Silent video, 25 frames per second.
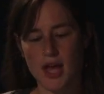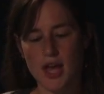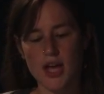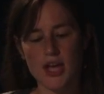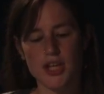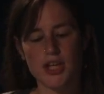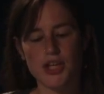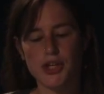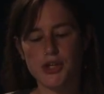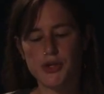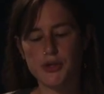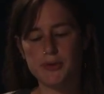
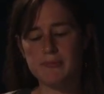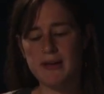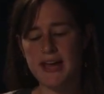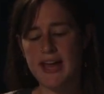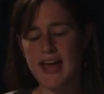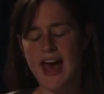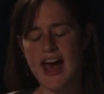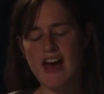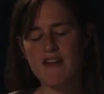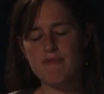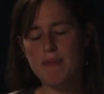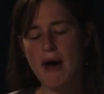you may
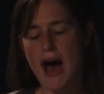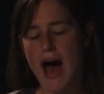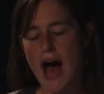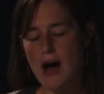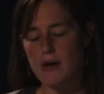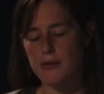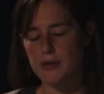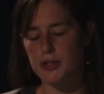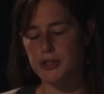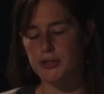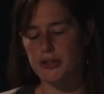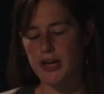have
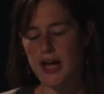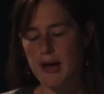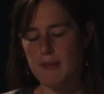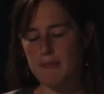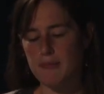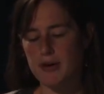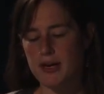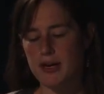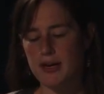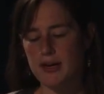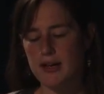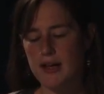power
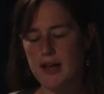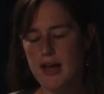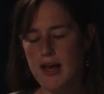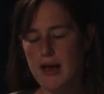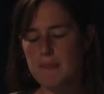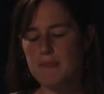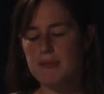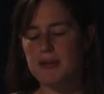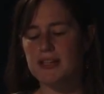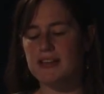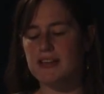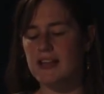grammar,
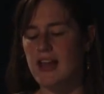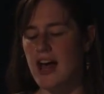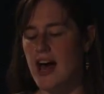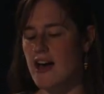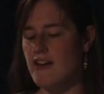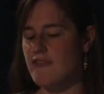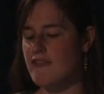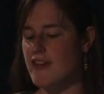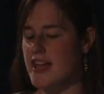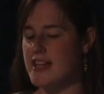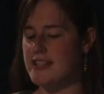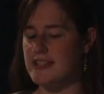but
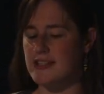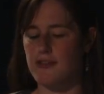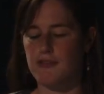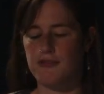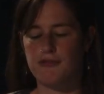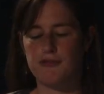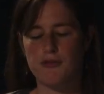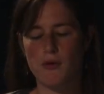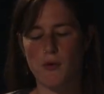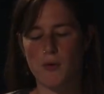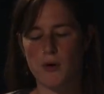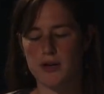love is a
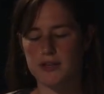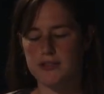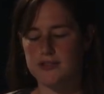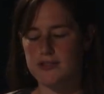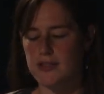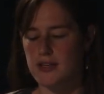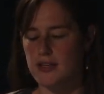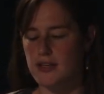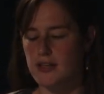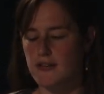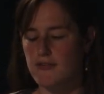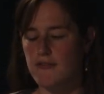force
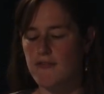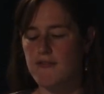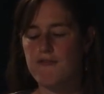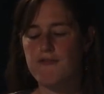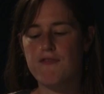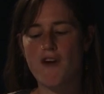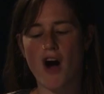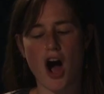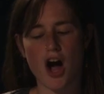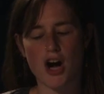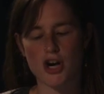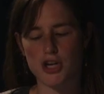
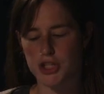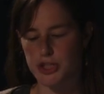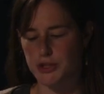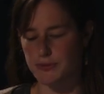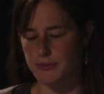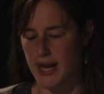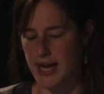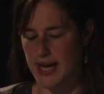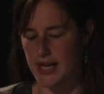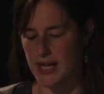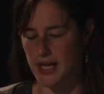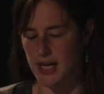far
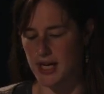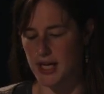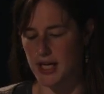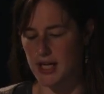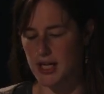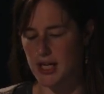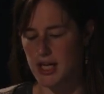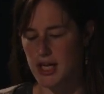greater.